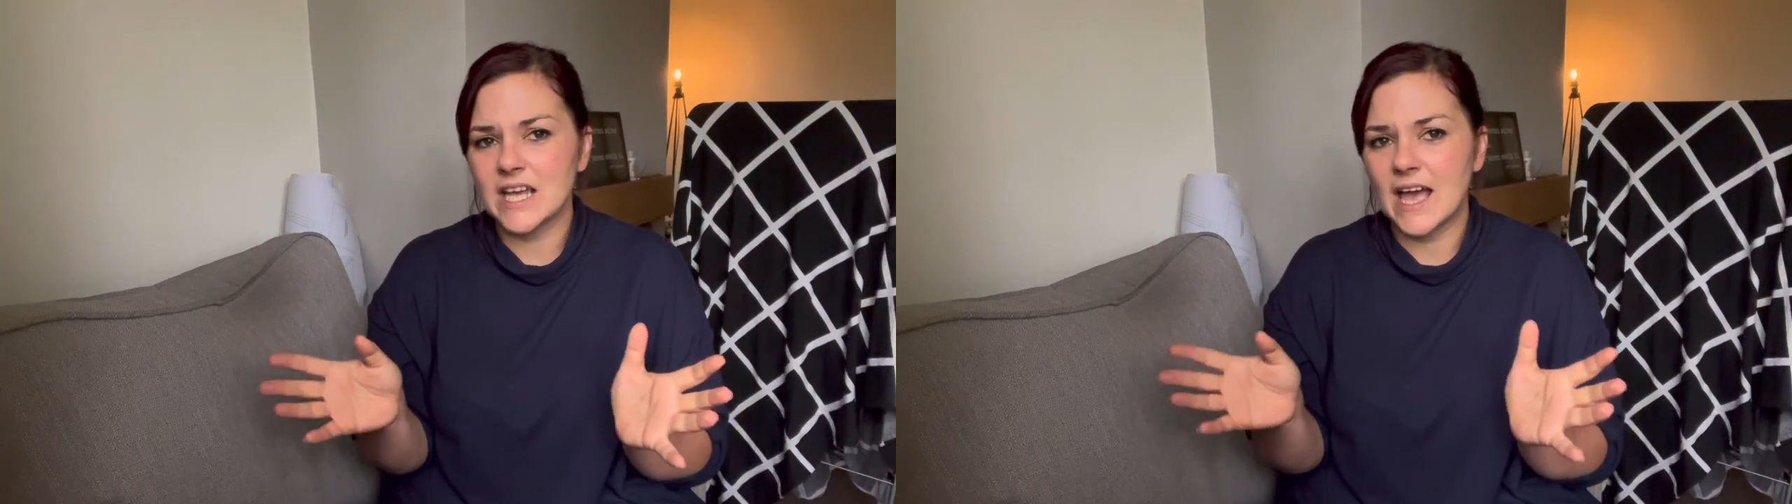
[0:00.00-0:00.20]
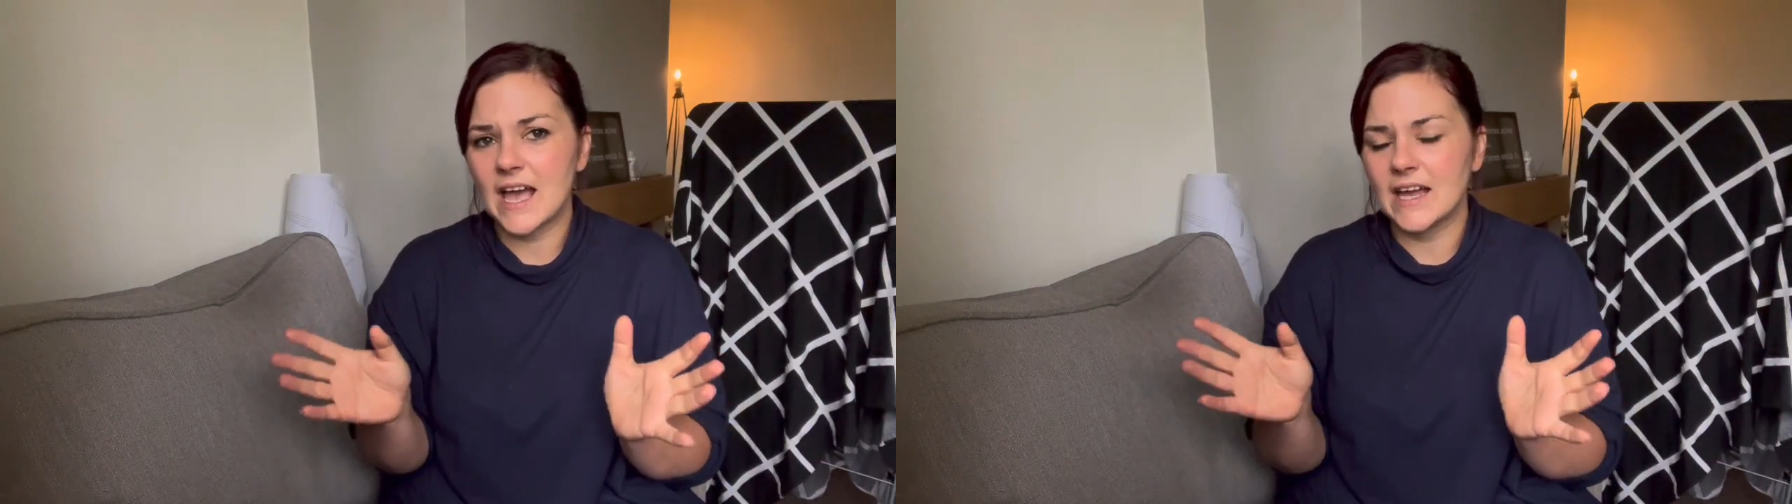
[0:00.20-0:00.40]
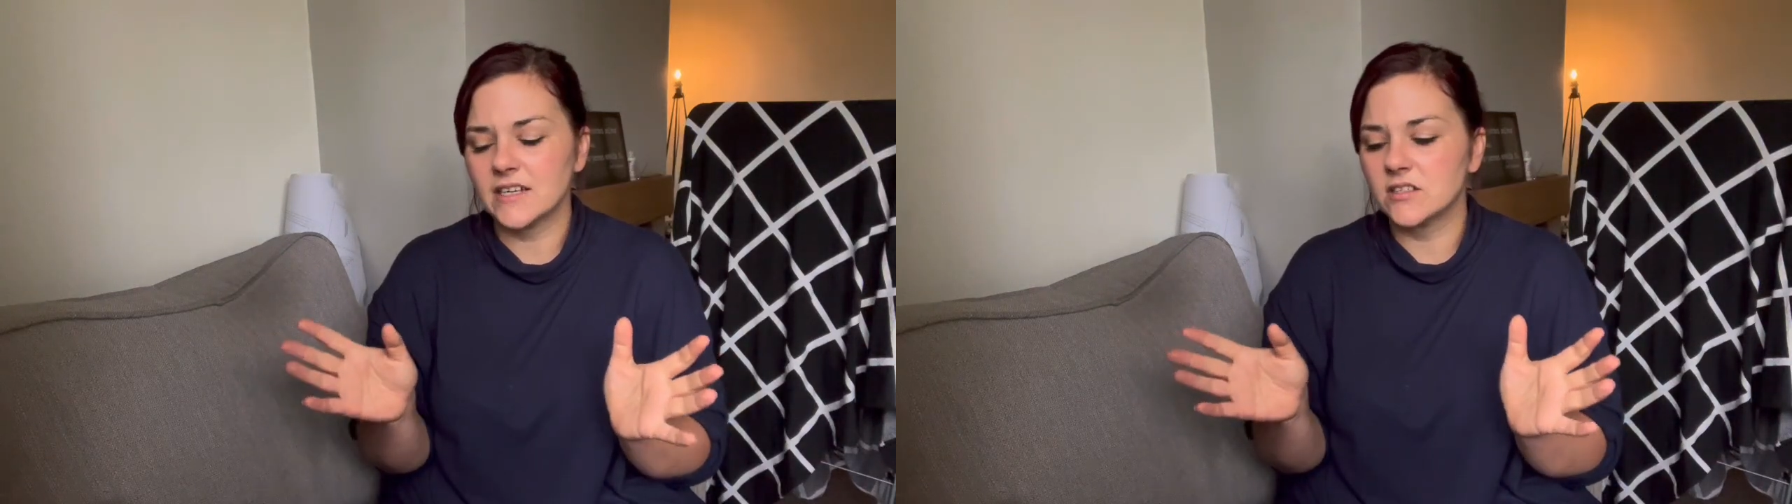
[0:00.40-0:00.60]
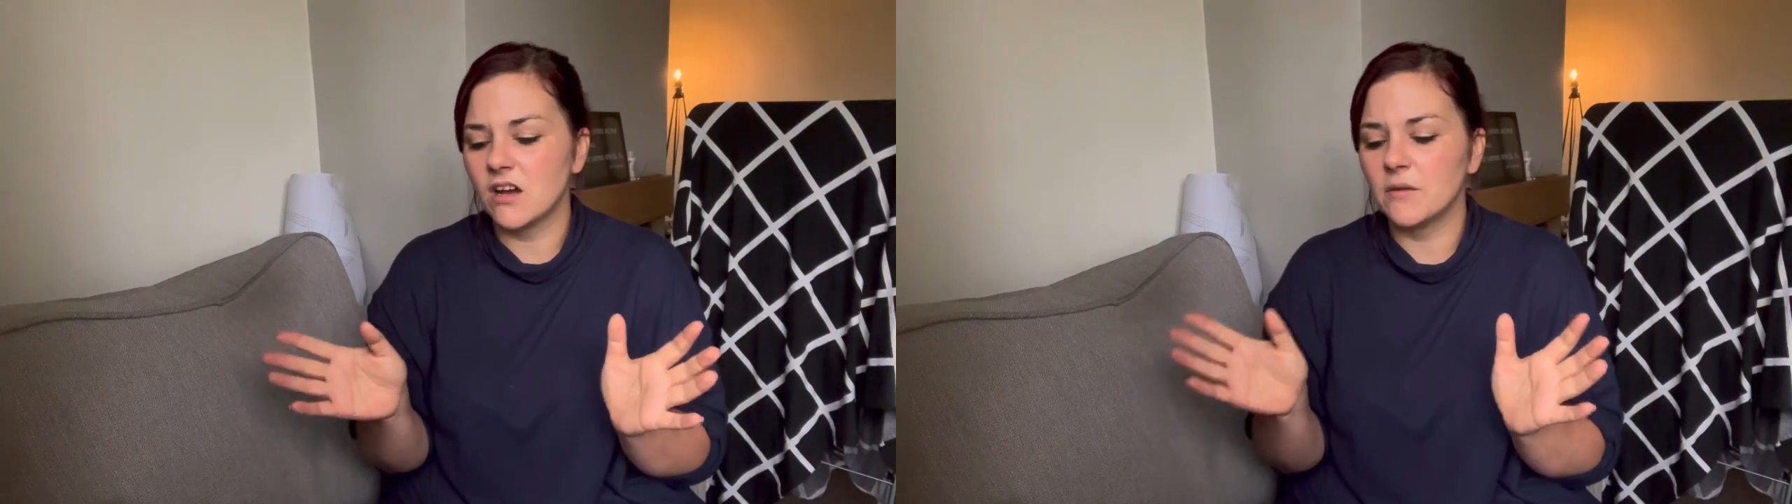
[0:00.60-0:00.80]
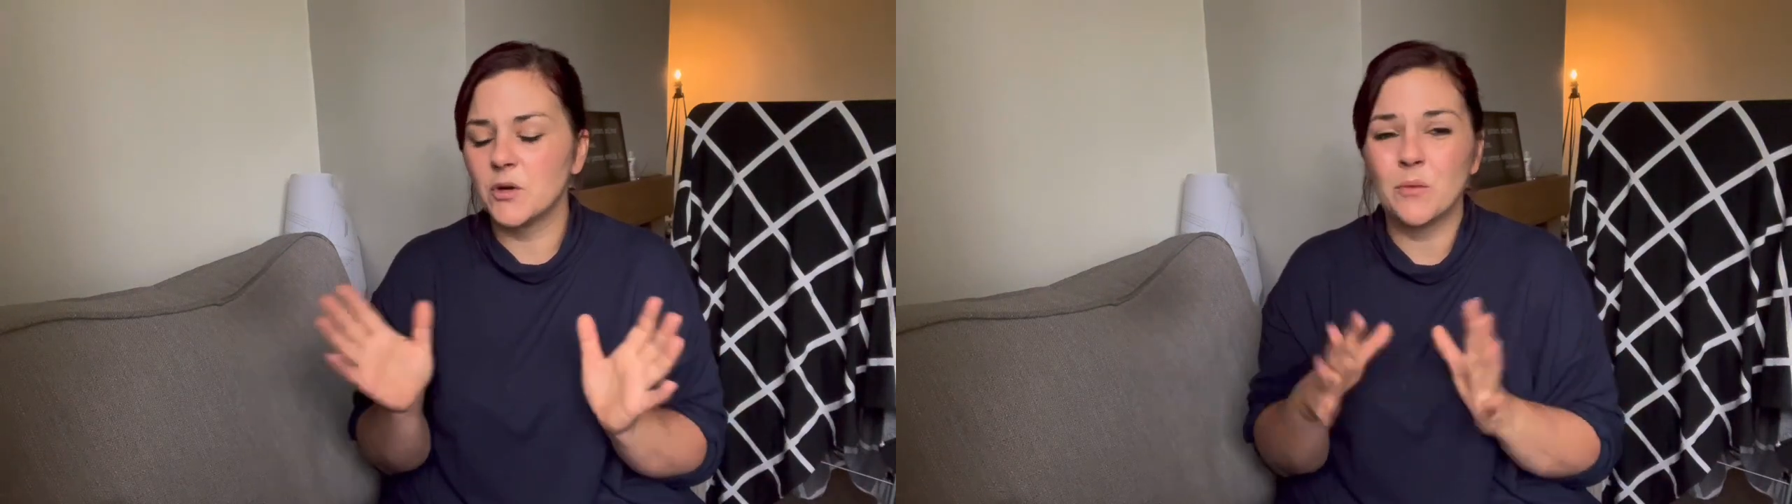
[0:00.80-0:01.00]
and
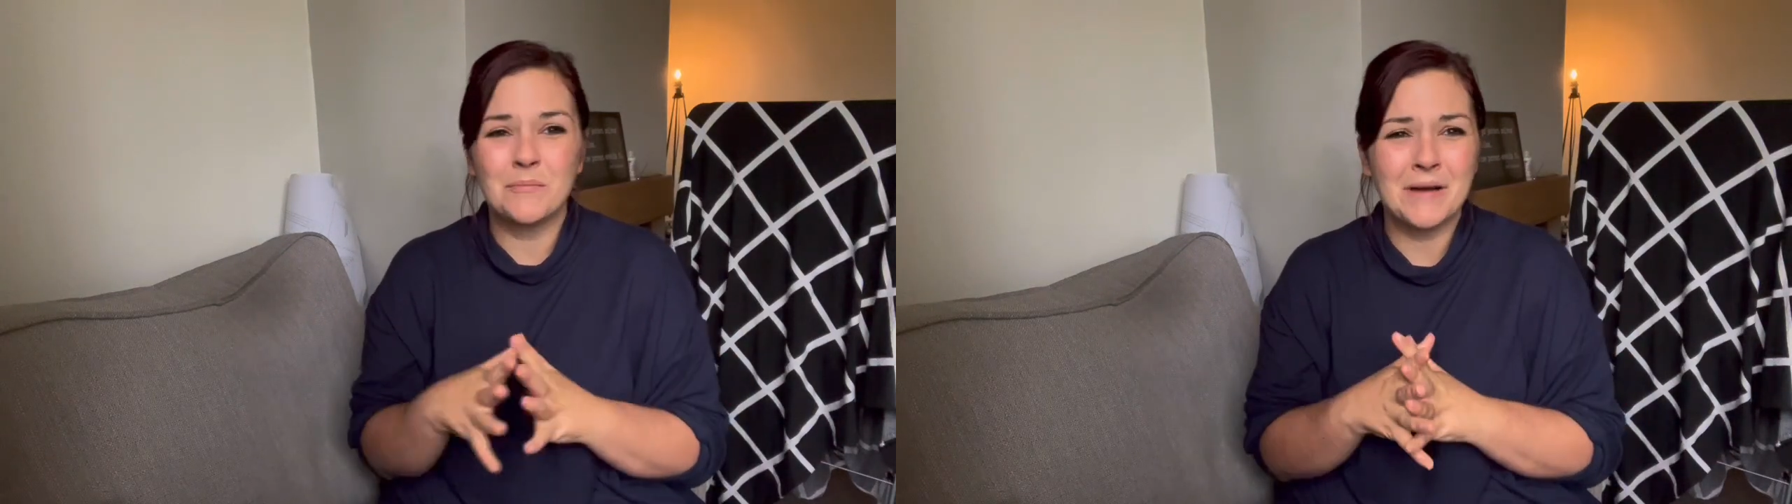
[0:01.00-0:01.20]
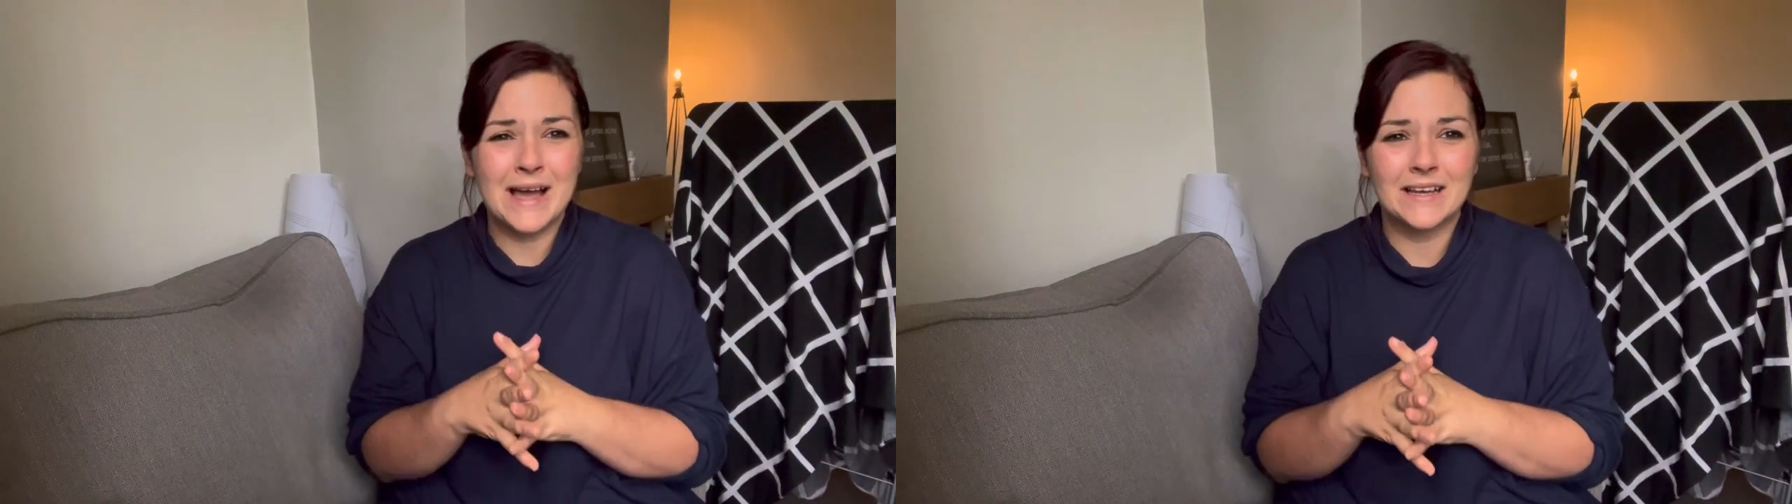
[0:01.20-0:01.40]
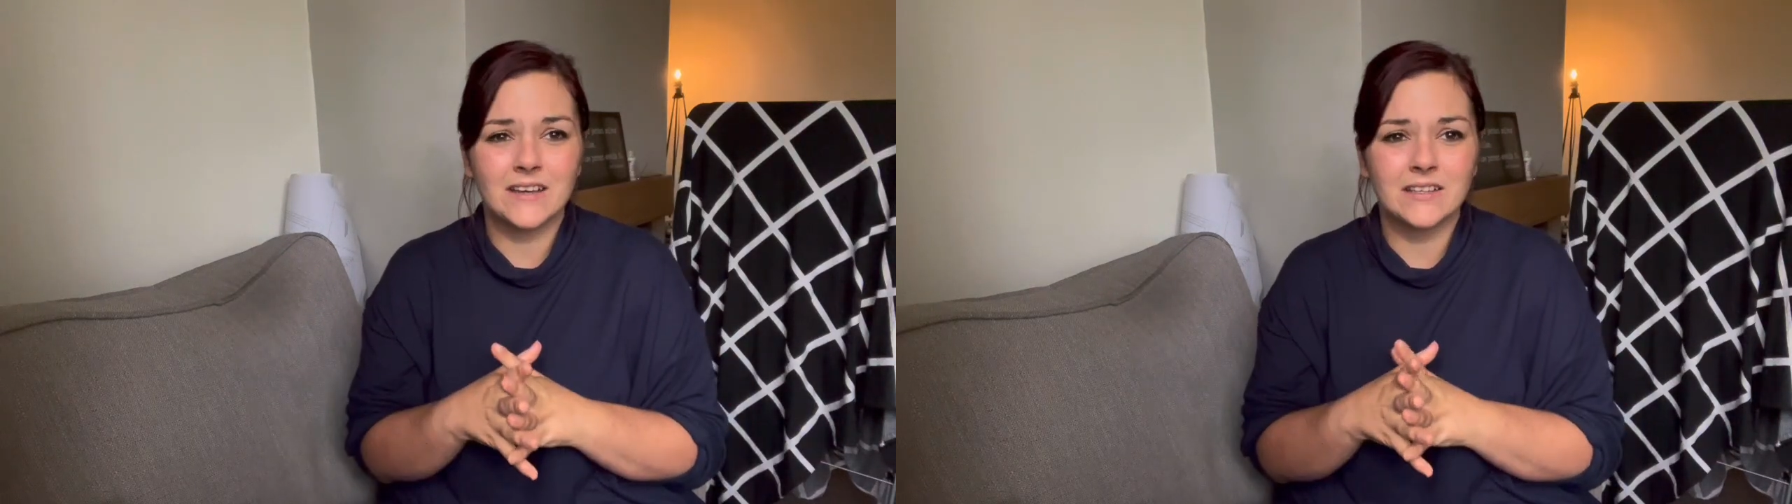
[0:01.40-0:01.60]
I'm not back